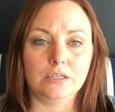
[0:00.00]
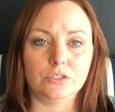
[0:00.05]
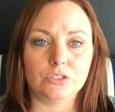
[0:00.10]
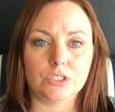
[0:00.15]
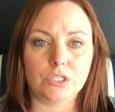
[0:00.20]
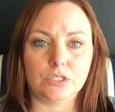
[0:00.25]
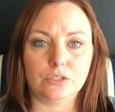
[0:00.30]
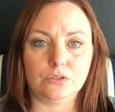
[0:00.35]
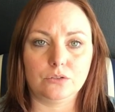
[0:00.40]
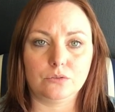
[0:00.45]

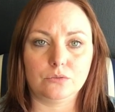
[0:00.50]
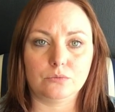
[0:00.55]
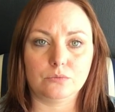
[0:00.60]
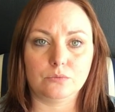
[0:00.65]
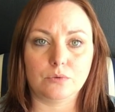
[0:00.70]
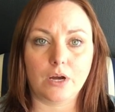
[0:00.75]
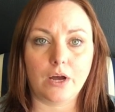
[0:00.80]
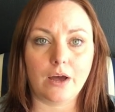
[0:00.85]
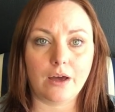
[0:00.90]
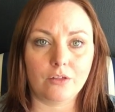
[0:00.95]
to
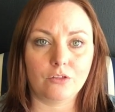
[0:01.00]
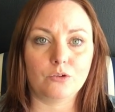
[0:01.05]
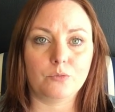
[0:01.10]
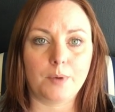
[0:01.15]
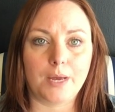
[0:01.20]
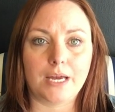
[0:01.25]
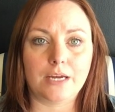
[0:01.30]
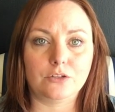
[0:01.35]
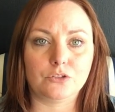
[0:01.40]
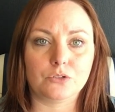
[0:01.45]
other
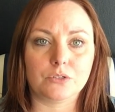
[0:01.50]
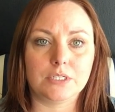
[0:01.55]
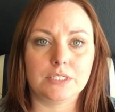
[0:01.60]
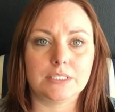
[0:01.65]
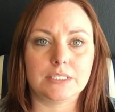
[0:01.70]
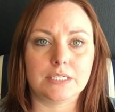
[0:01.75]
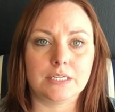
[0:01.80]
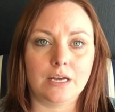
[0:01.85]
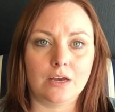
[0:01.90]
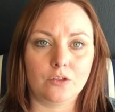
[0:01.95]

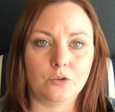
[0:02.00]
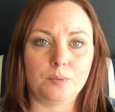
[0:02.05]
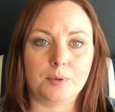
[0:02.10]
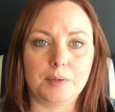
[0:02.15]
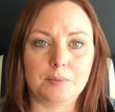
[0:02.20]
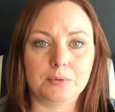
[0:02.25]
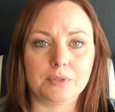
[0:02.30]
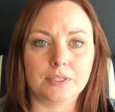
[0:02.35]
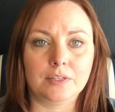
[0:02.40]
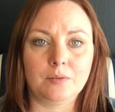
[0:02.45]
patrons and other
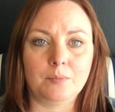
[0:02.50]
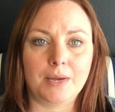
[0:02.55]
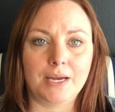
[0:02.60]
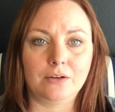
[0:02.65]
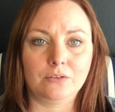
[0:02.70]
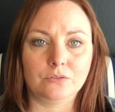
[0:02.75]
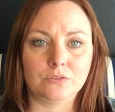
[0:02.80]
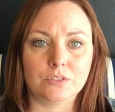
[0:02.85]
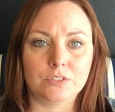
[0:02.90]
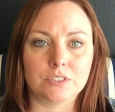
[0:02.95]
people in the
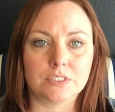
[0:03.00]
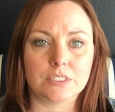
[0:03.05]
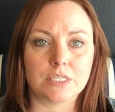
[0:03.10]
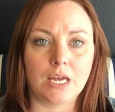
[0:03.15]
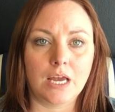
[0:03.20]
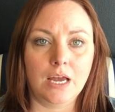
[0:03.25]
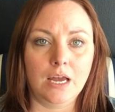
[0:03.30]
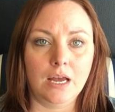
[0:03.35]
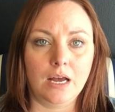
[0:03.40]
mountains.